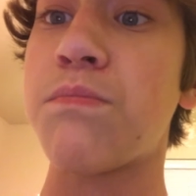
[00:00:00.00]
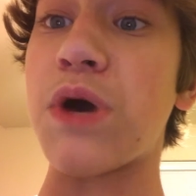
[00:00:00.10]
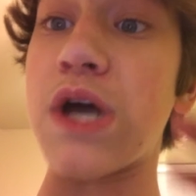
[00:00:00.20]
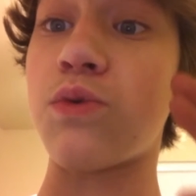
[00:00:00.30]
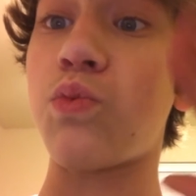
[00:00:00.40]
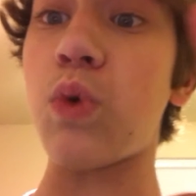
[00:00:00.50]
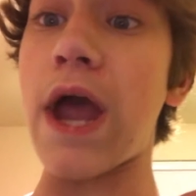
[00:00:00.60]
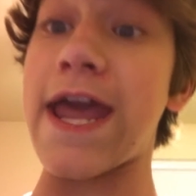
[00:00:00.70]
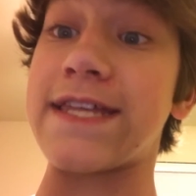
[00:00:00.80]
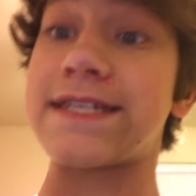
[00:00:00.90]
But
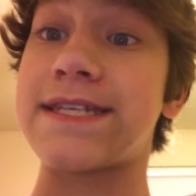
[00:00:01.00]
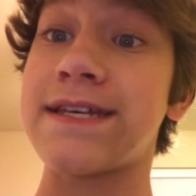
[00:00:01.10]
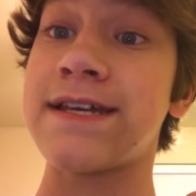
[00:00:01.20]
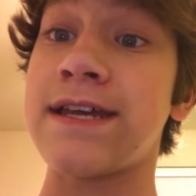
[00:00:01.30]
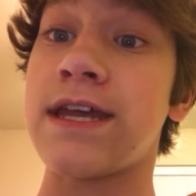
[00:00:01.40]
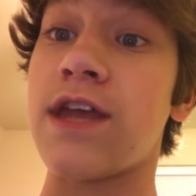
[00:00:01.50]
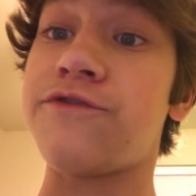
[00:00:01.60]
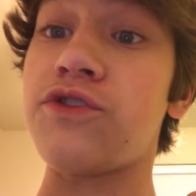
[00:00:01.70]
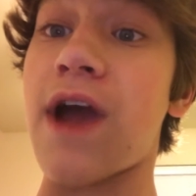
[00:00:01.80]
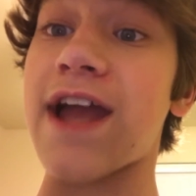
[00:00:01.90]
wait!
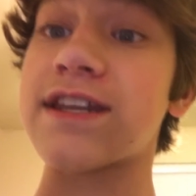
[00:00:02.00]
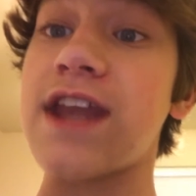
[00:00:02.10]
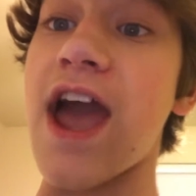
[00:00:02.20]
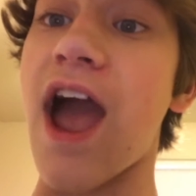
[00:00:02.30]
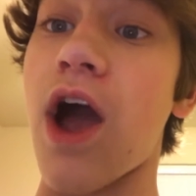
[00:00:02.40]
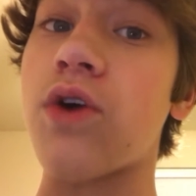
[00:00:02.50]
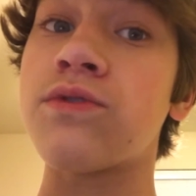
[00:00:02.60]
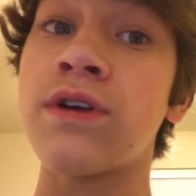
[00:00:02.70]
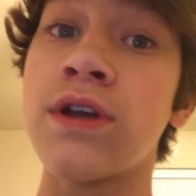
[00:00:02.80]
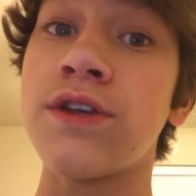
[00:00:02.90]
If you act
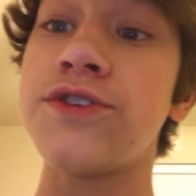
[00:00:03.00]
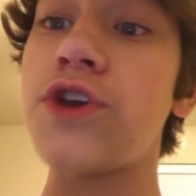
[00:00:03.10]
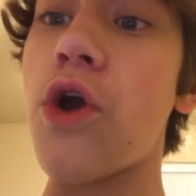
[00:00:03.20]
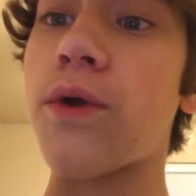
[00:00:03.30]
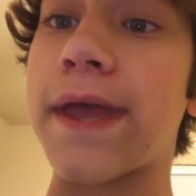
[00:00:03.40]
now, you